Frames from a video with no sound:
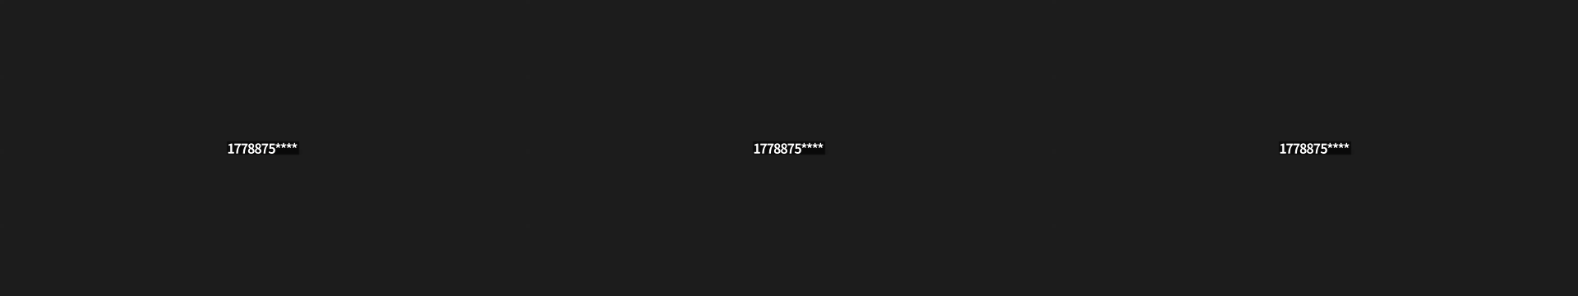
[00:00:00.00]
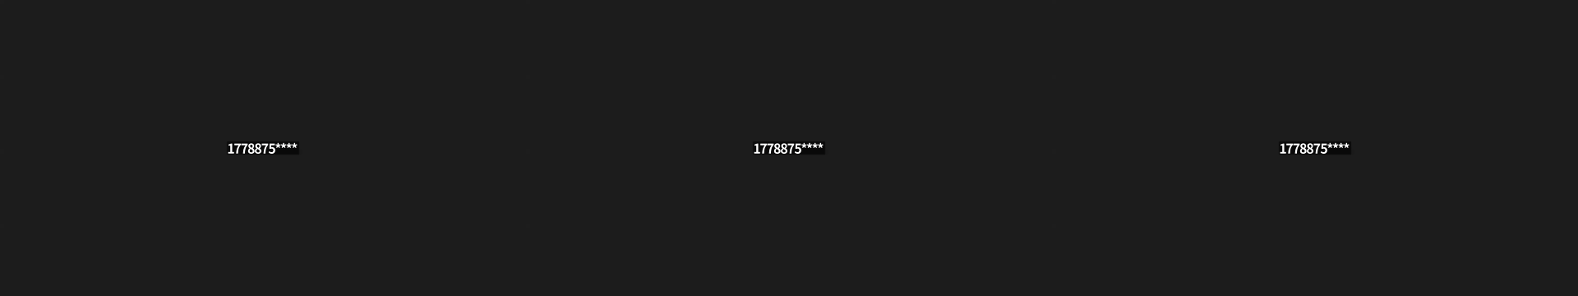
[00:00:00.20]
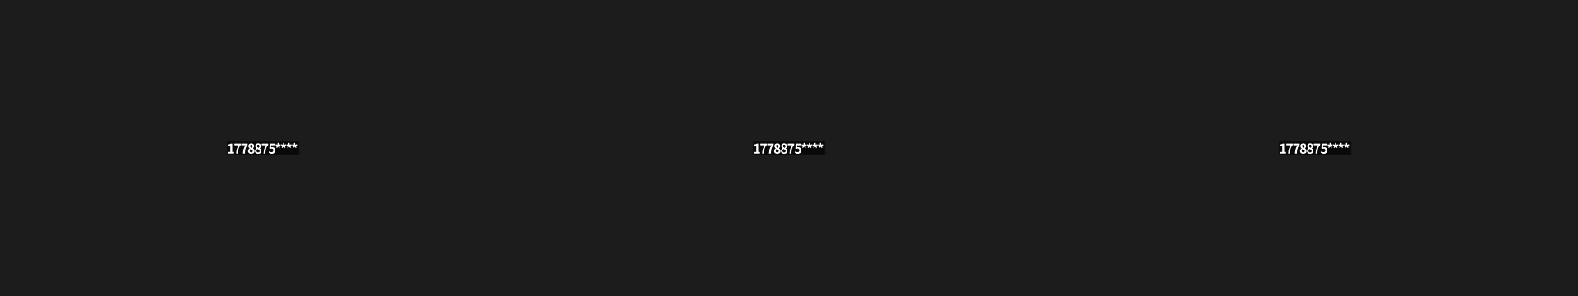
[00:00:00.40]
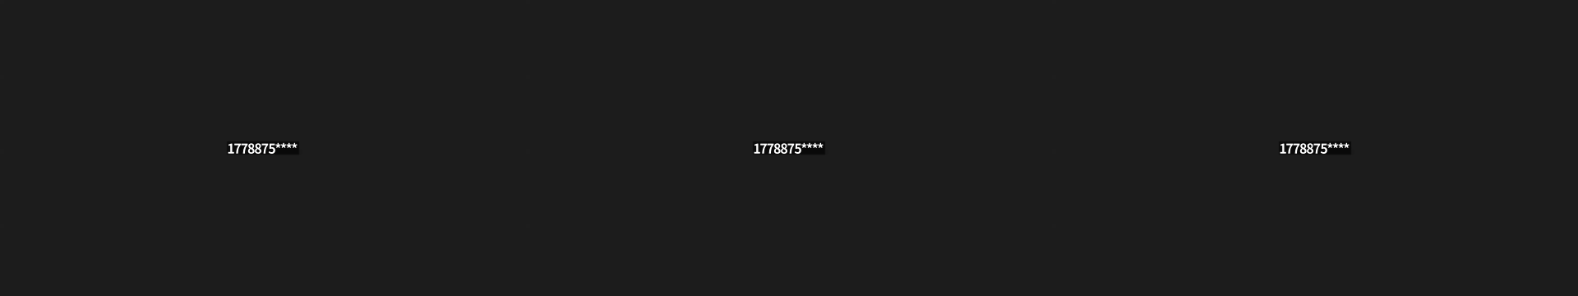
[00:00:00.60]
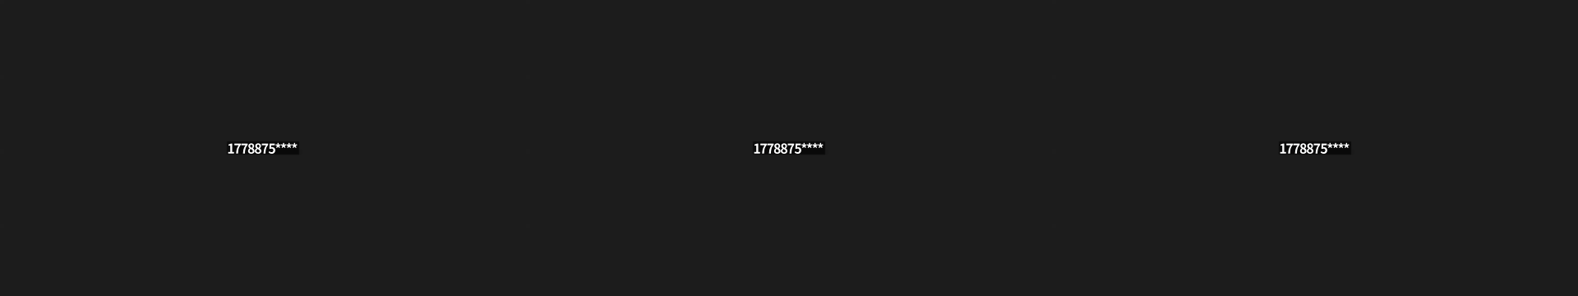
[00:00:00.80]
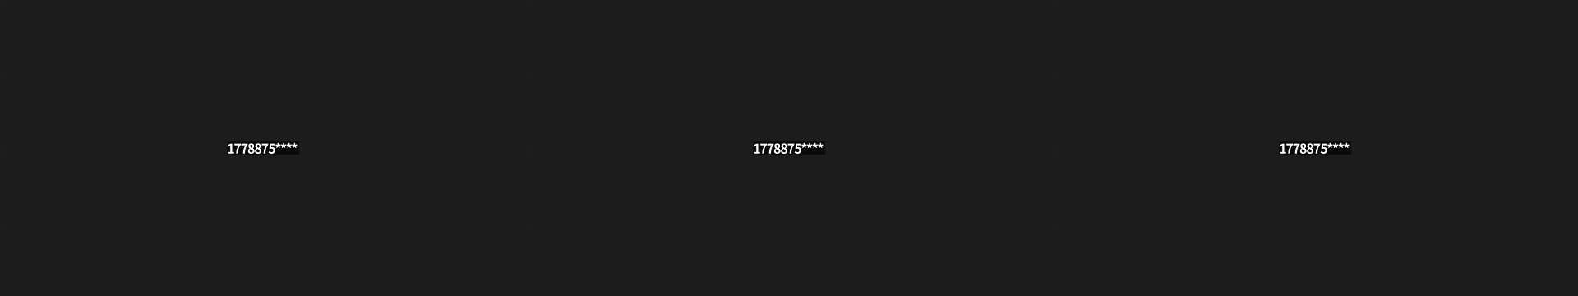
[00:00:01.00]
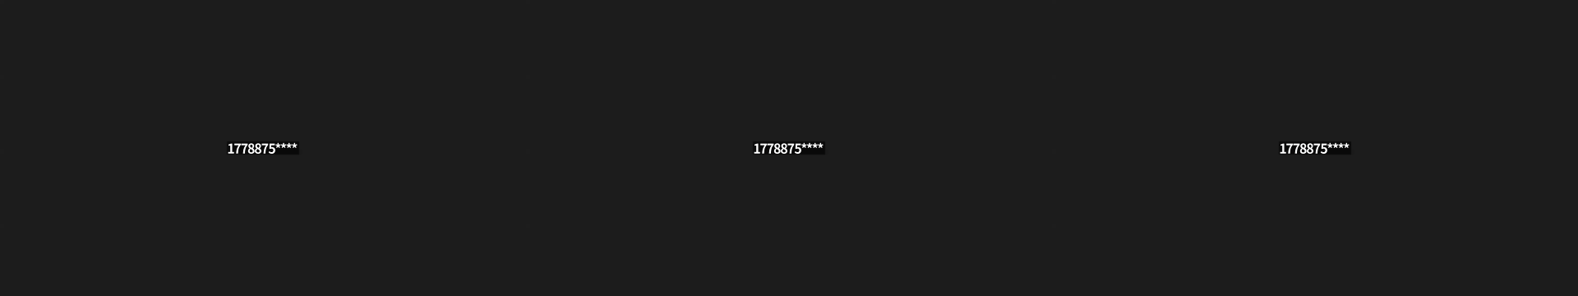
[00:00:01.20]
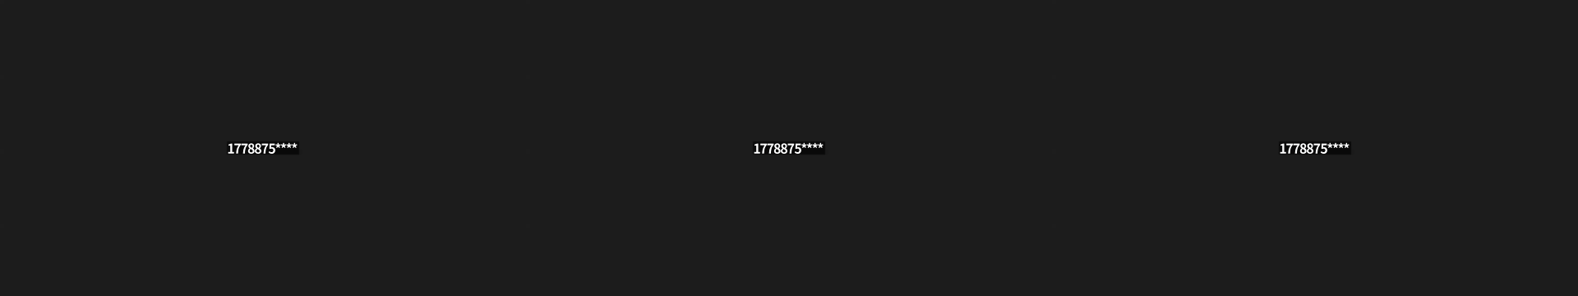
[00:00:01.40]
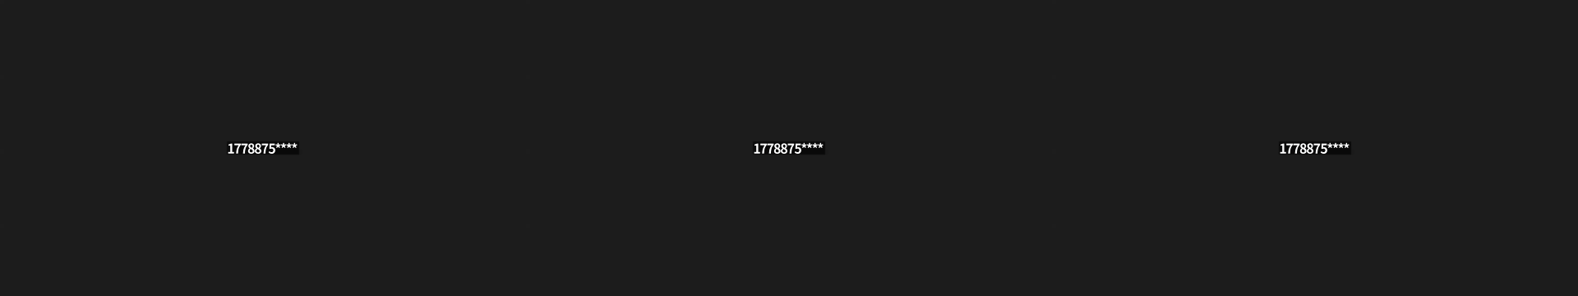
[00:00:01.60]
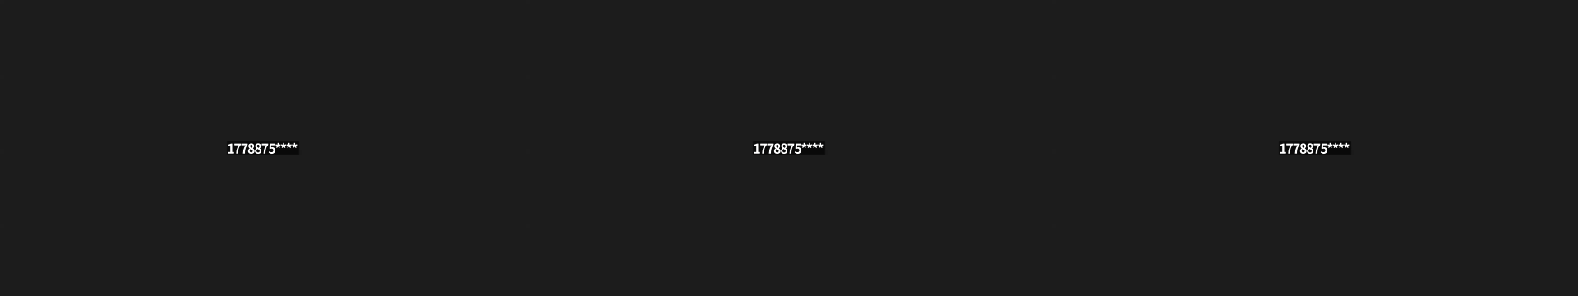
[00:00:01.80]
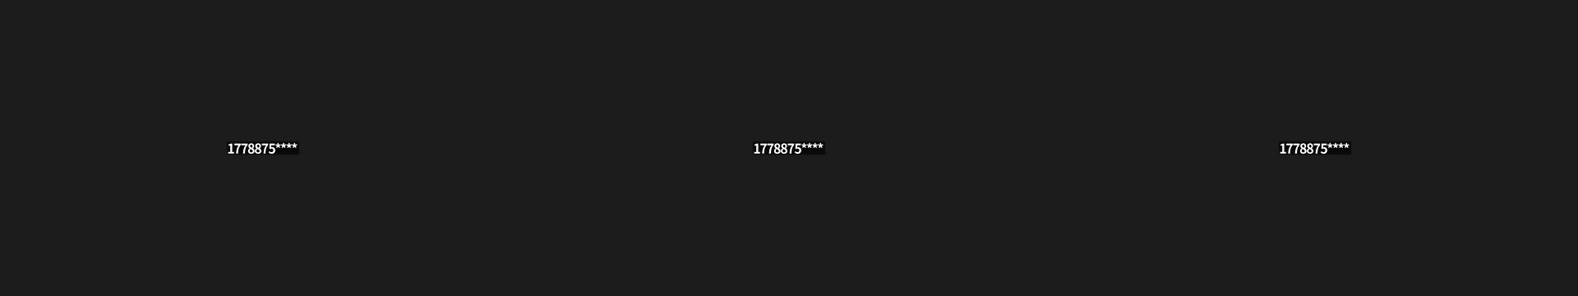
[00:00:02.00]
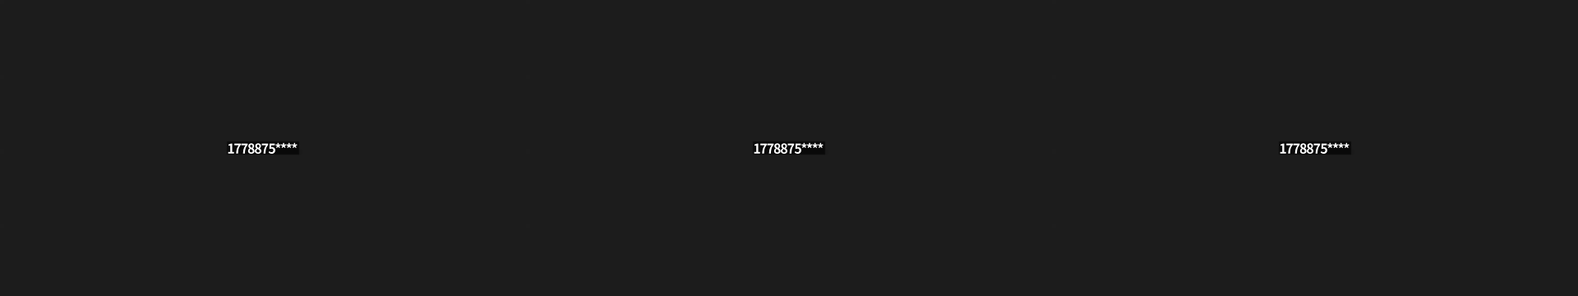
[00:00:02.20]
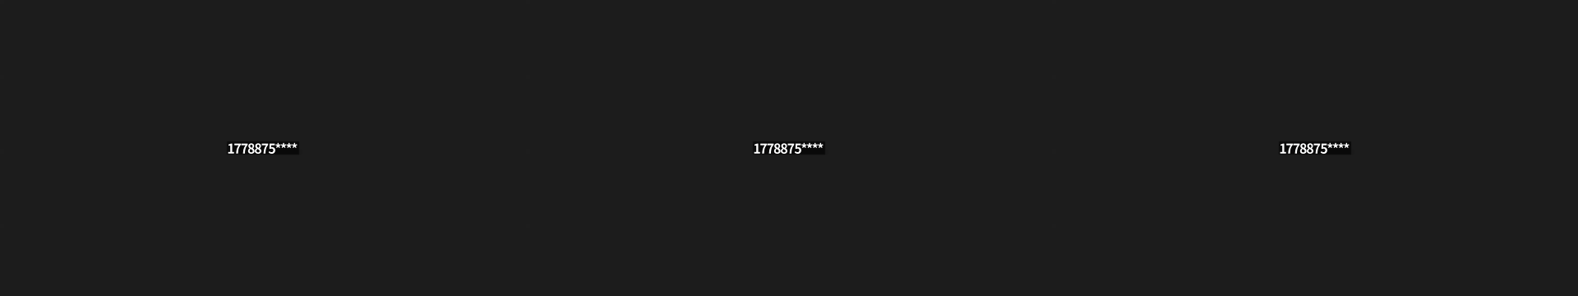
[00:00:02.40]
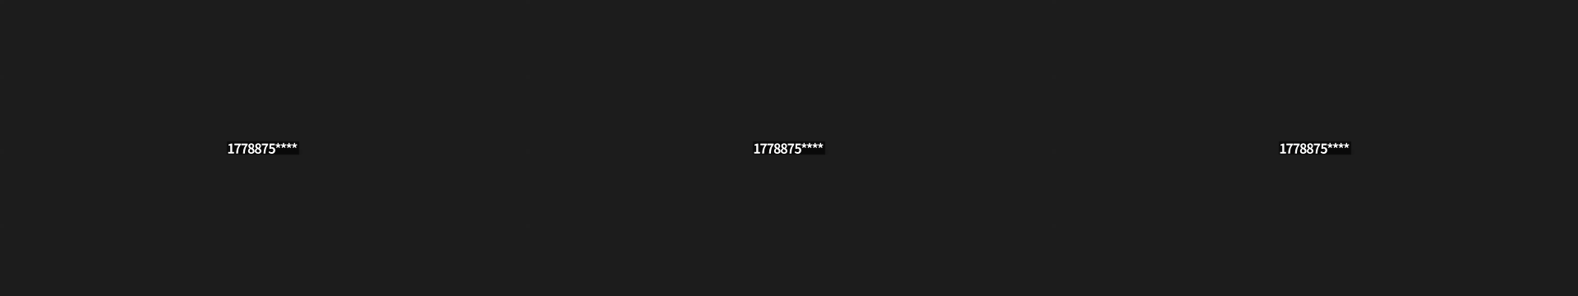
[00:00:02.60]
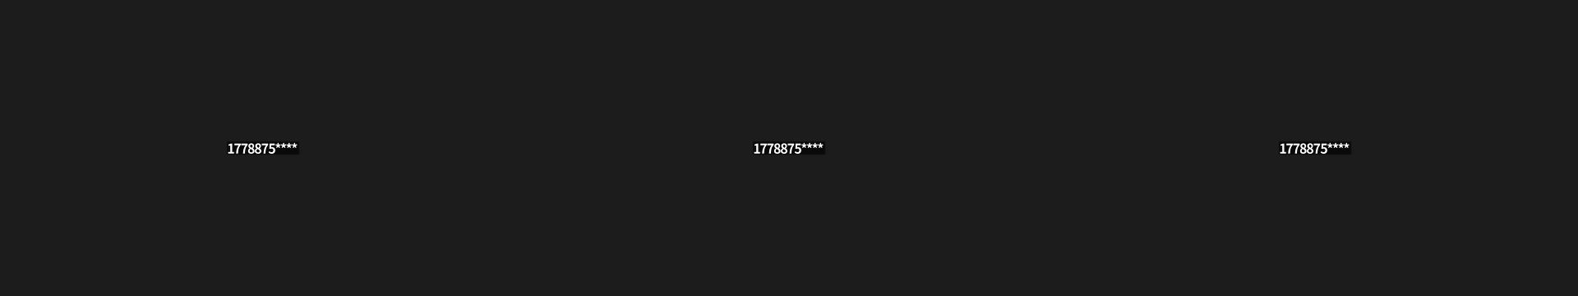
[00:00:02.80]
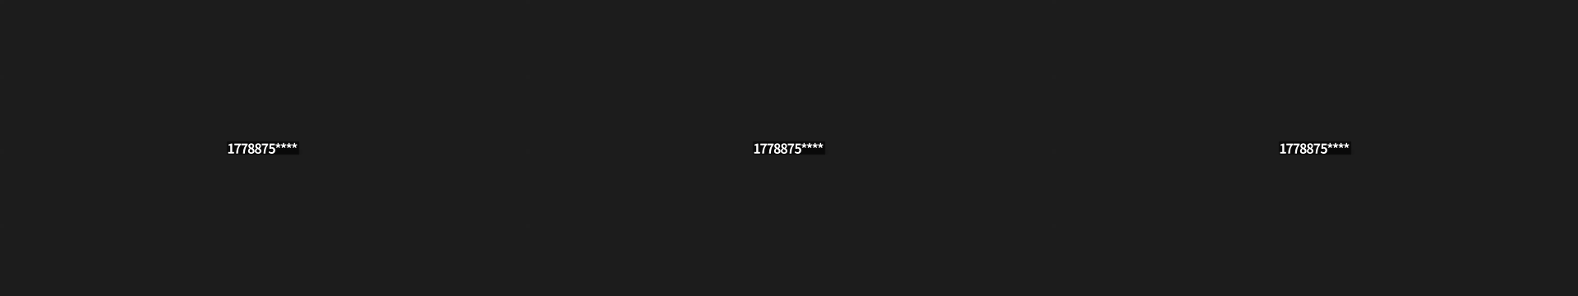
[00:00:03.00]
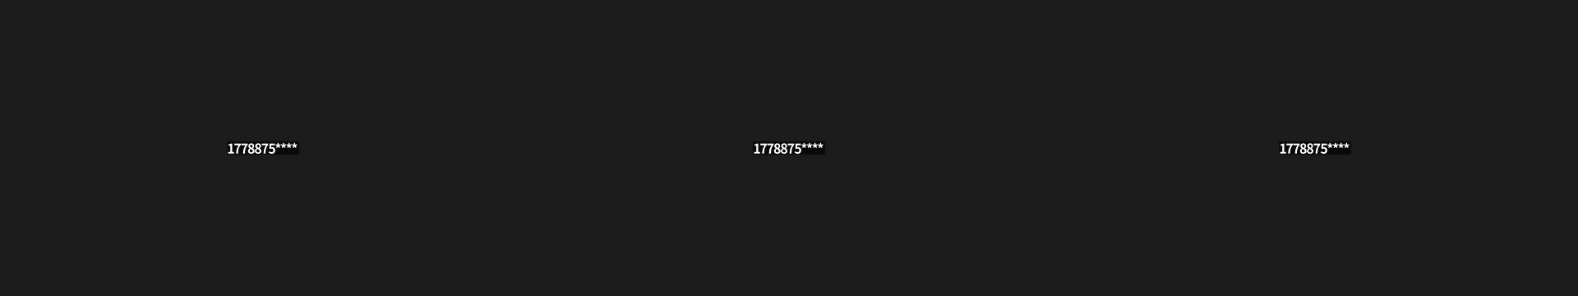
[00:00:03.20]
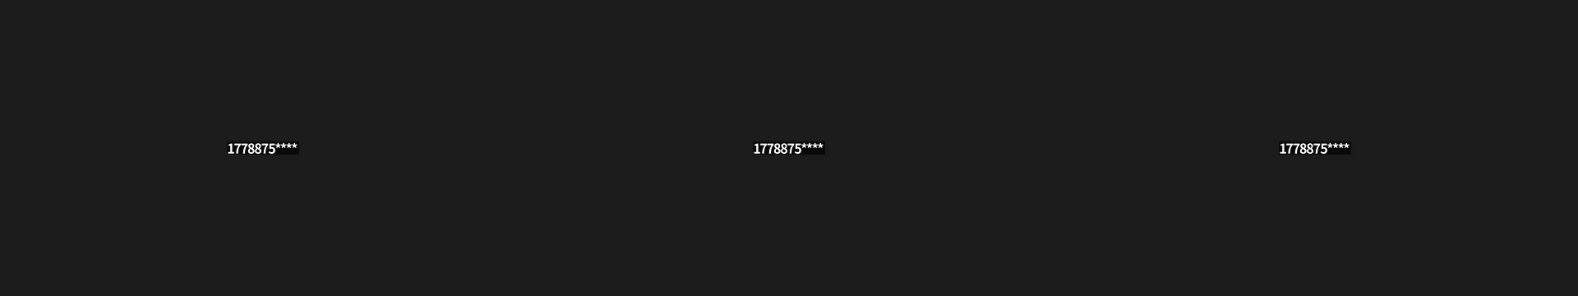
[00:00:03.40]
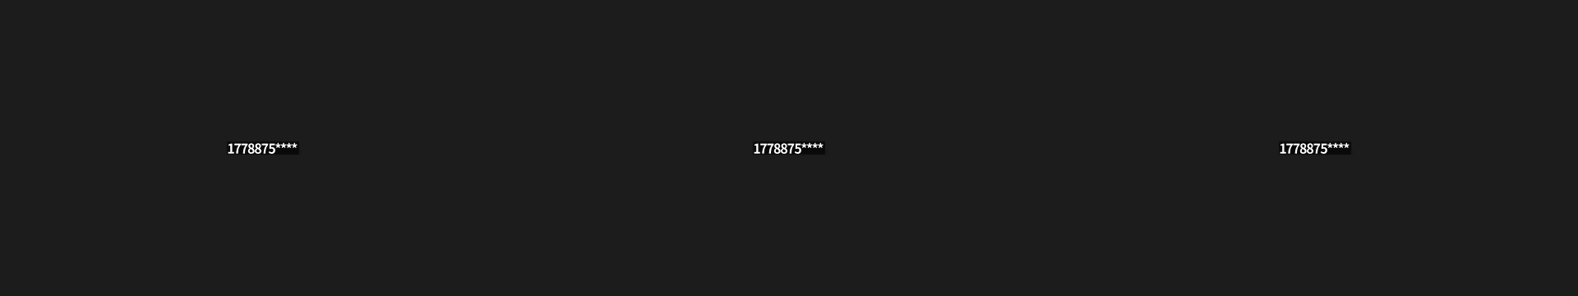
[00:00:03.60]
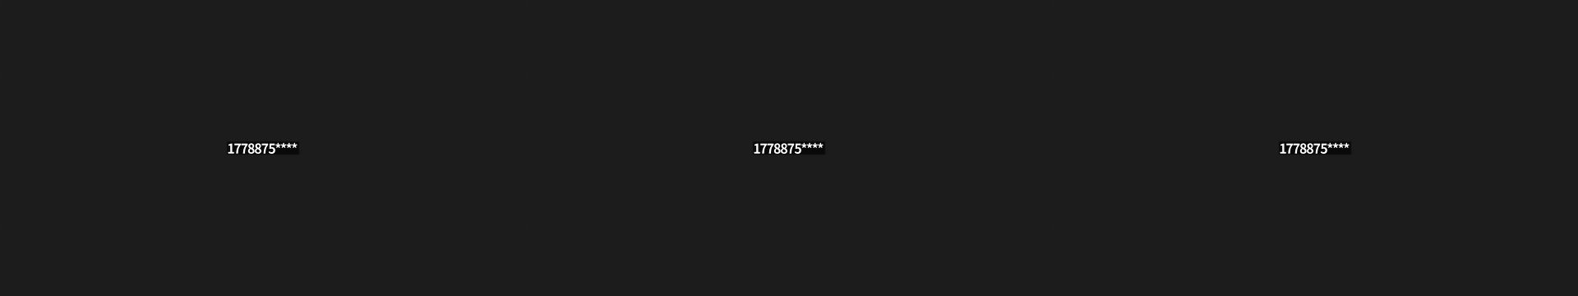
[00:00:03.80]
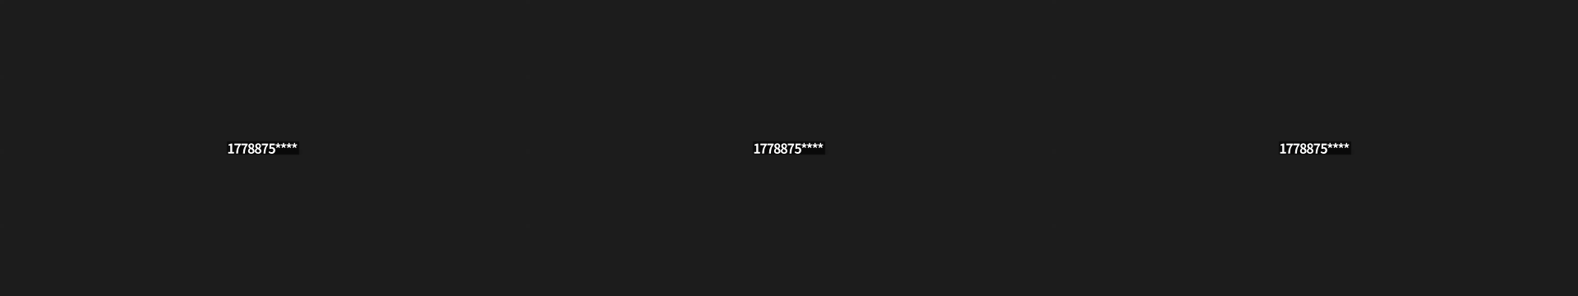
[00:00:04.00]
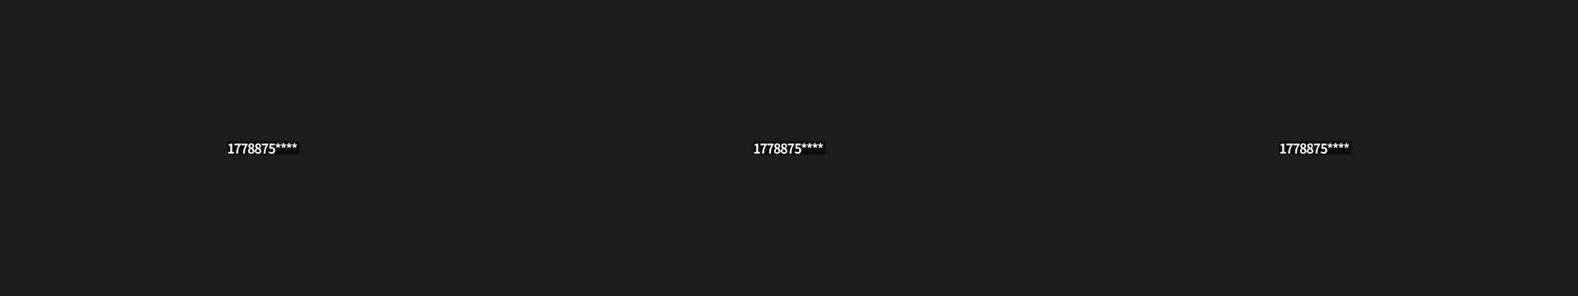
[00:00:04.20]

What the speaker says: Nobody's mouth can be seen.